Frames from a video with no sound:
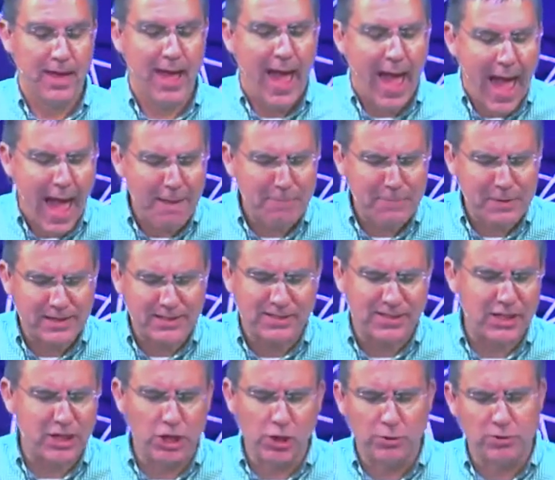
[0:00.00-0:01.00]
Happy is
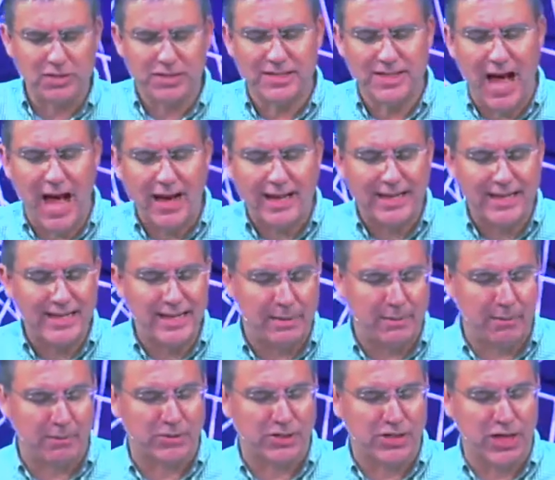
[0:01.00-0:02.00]
he who does not
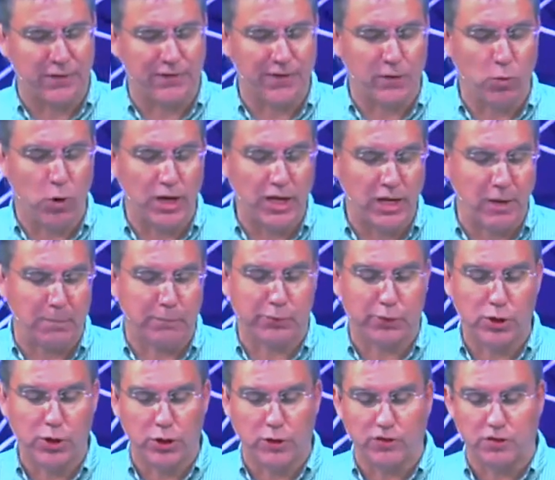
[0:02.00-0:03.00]
condemn himself in what he
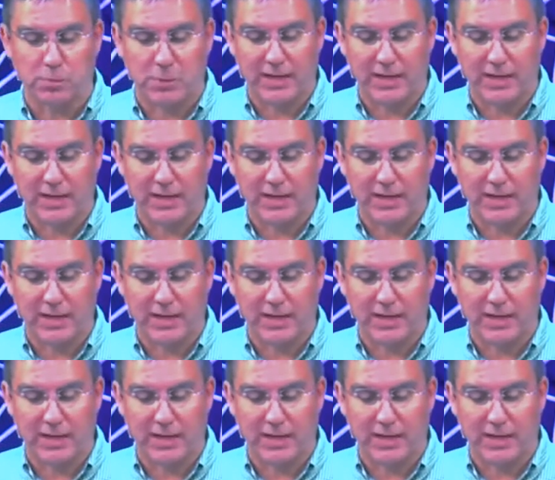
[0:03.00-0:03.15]
approves,